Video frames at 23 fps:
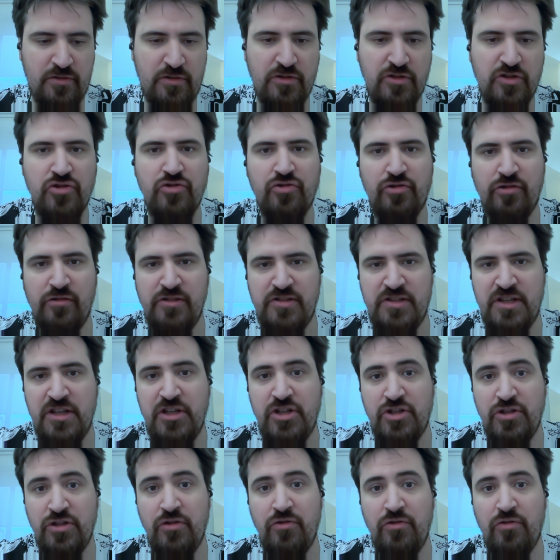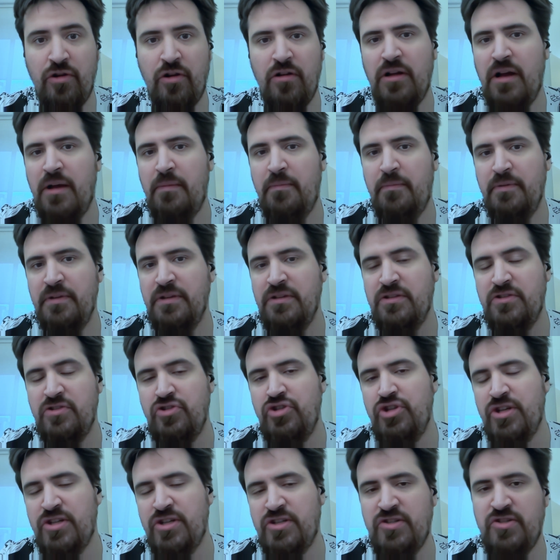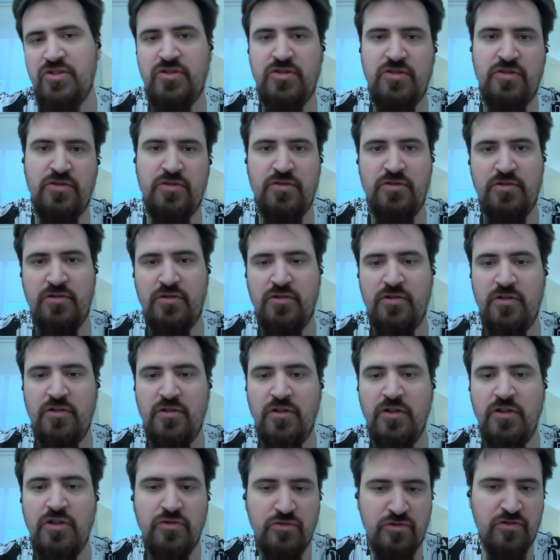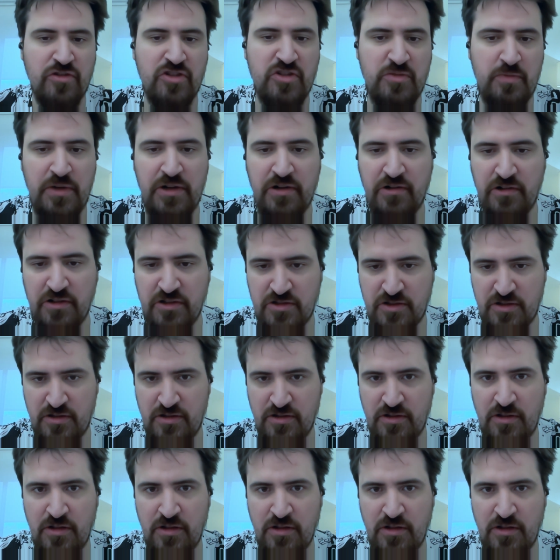decentralization in rollup is just user experience.